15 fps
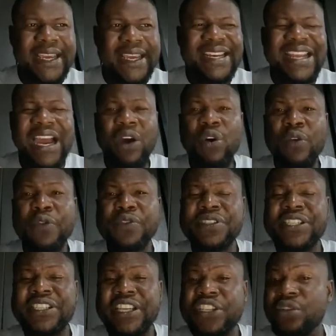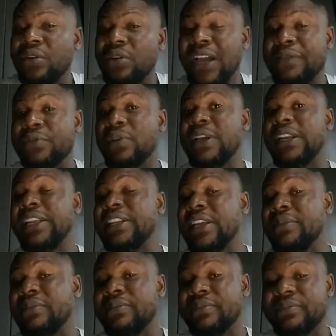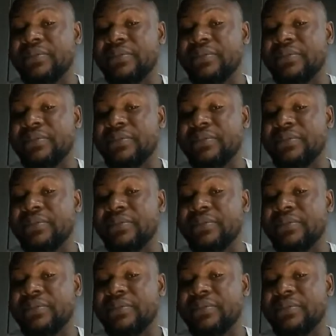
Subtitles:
there are ovens that you don't have to clean them.